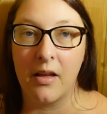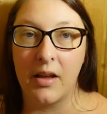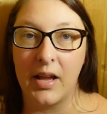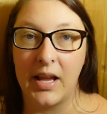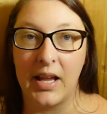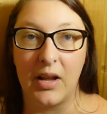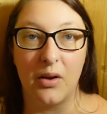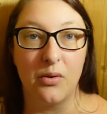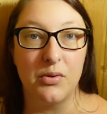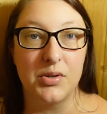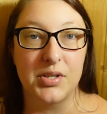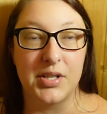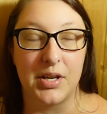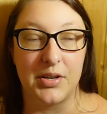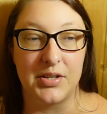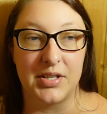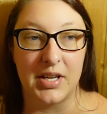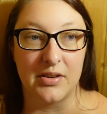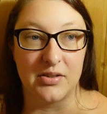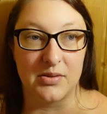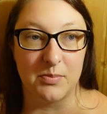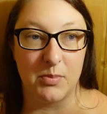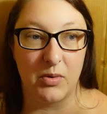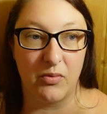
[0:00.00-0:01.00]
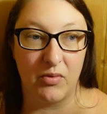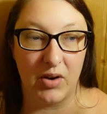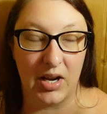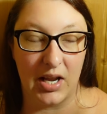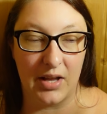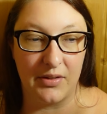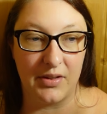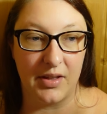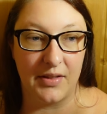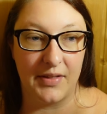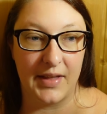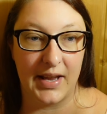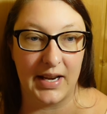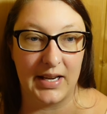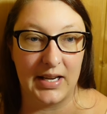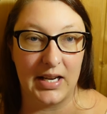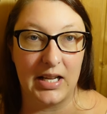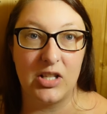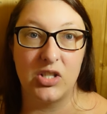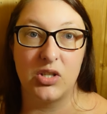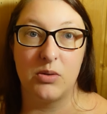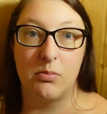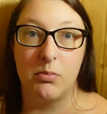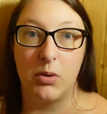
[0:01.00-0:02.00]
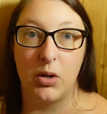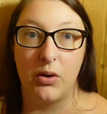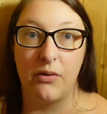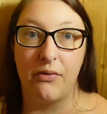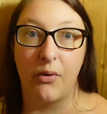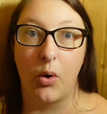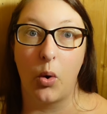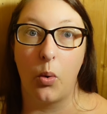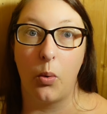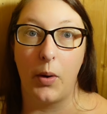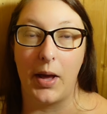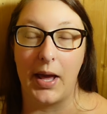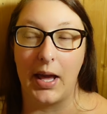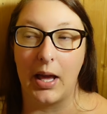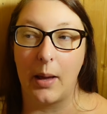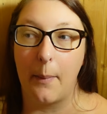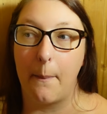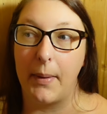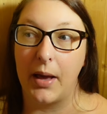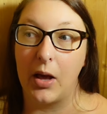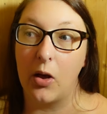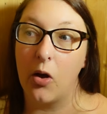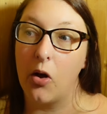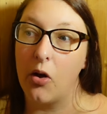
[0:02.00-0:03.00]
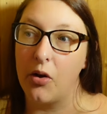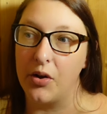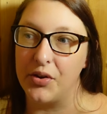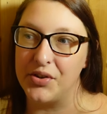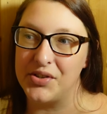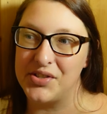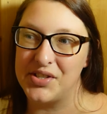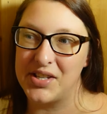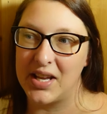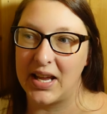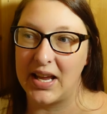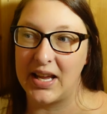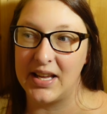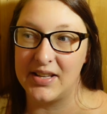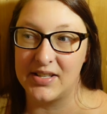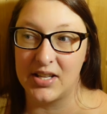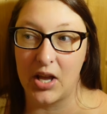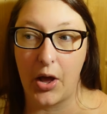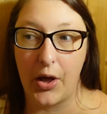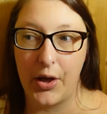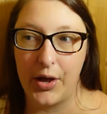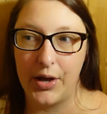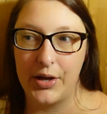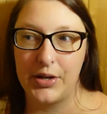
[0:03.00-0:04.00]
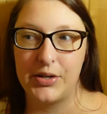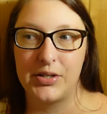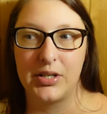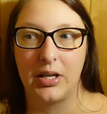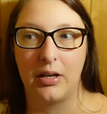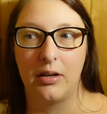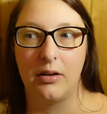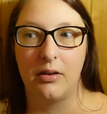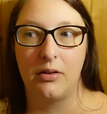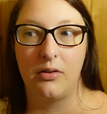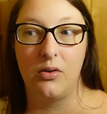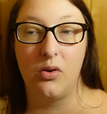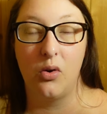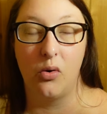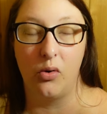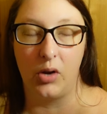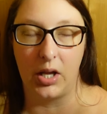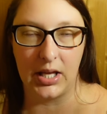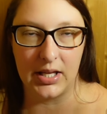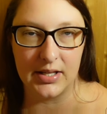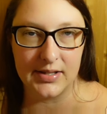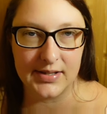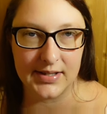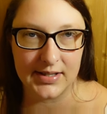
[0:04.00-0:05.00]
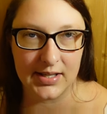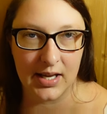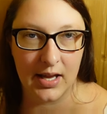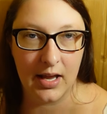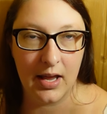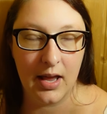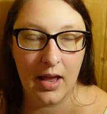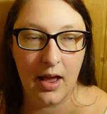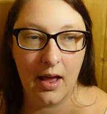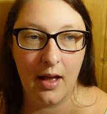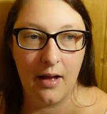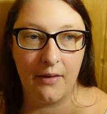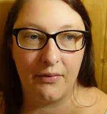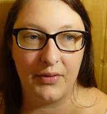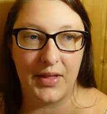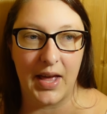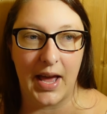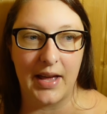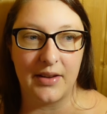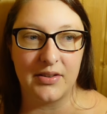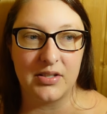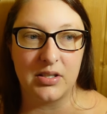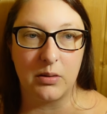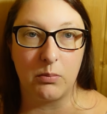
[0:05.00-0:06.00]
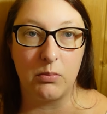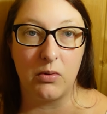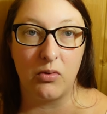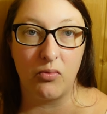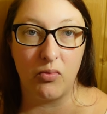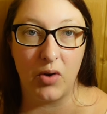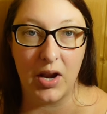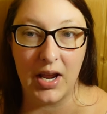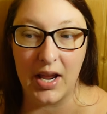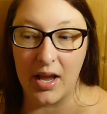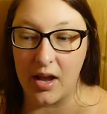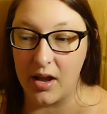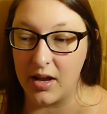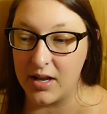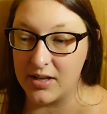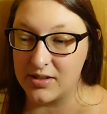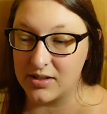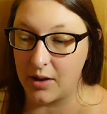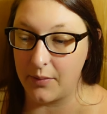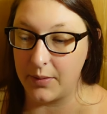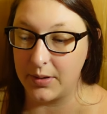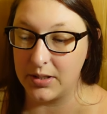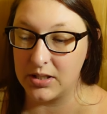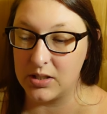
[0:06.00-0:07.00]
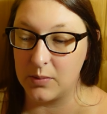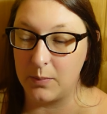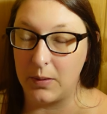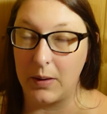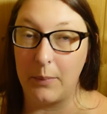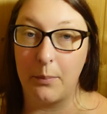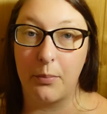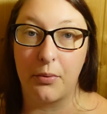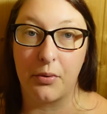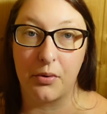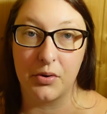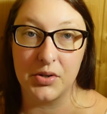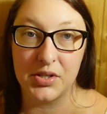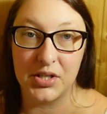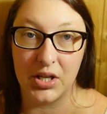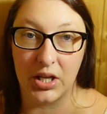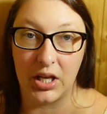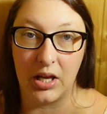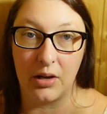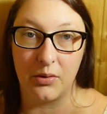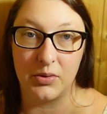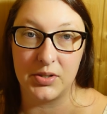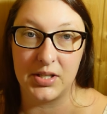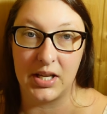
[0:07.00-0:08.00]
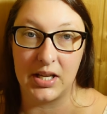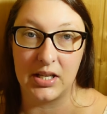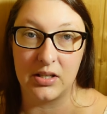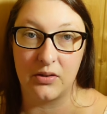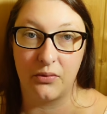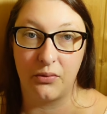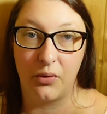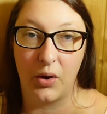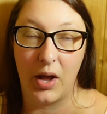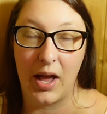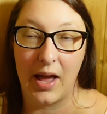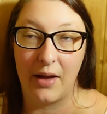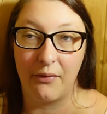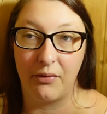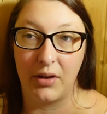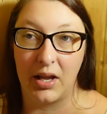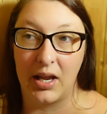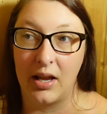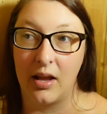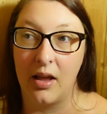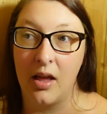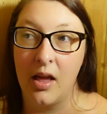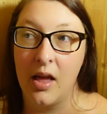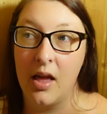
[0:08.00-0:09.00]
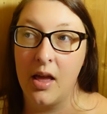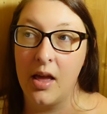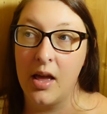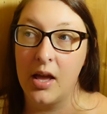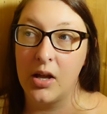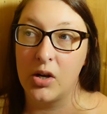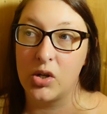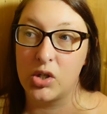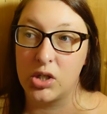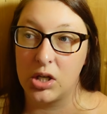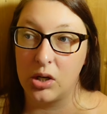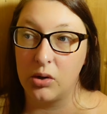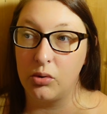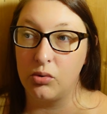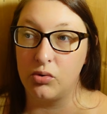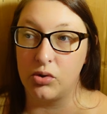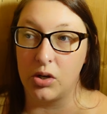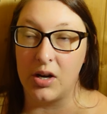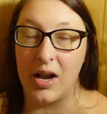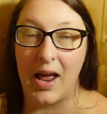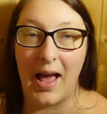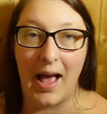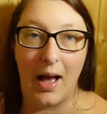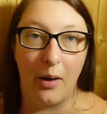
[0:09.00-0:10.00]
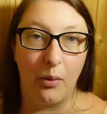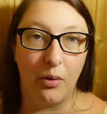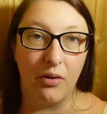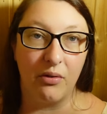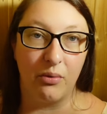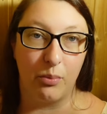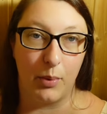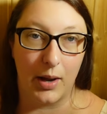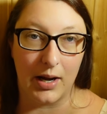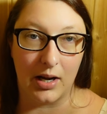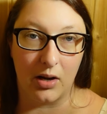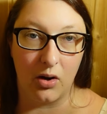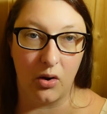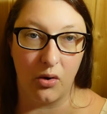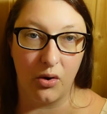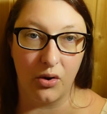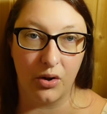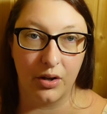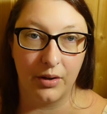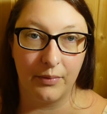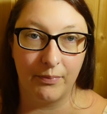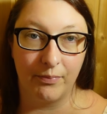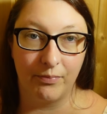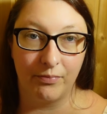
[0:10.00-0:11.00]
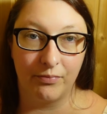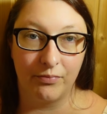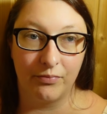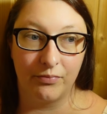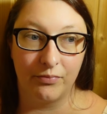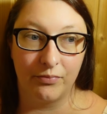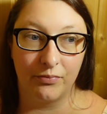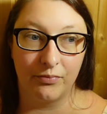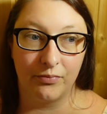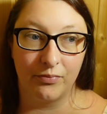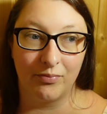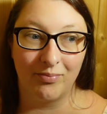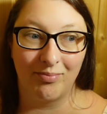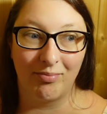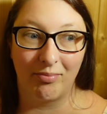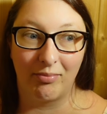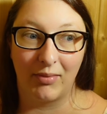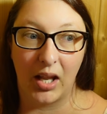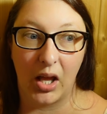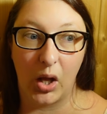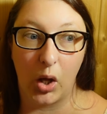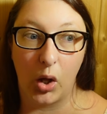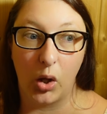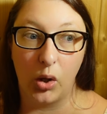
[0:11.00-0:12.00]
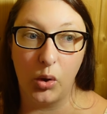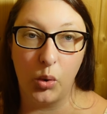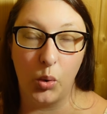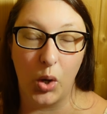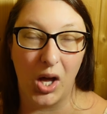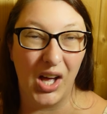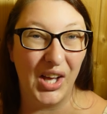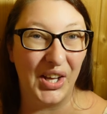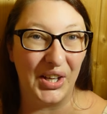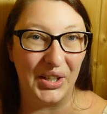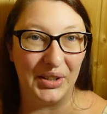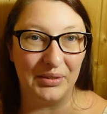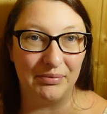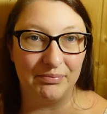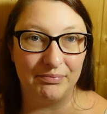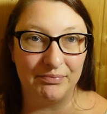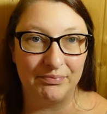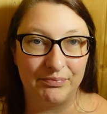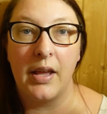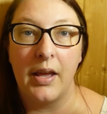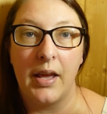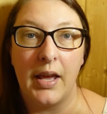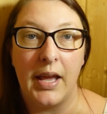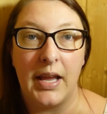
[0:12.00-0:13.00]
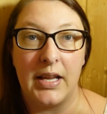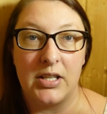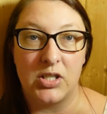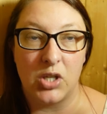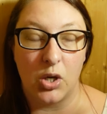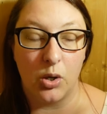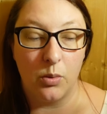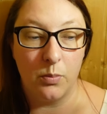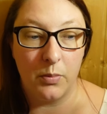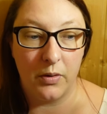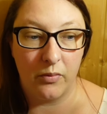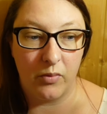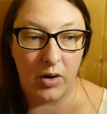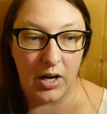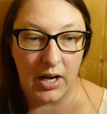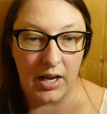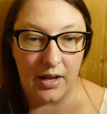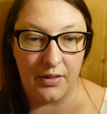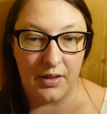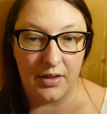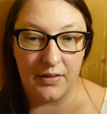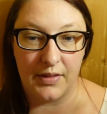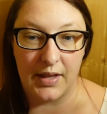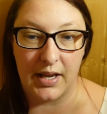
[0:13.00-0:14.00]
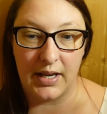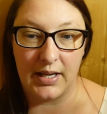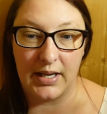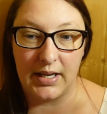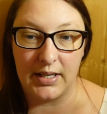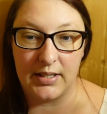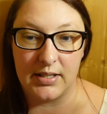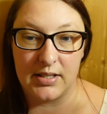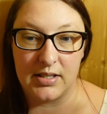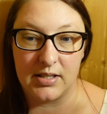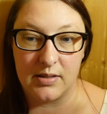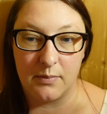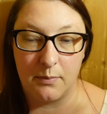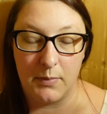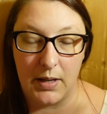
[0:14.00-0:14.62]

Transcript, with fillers: He also tells Maria that they need to move quick because he's heard noise that Maria is going to be prosecuted for having children out of wedlock. Oh, uh. He told Maria that they needed to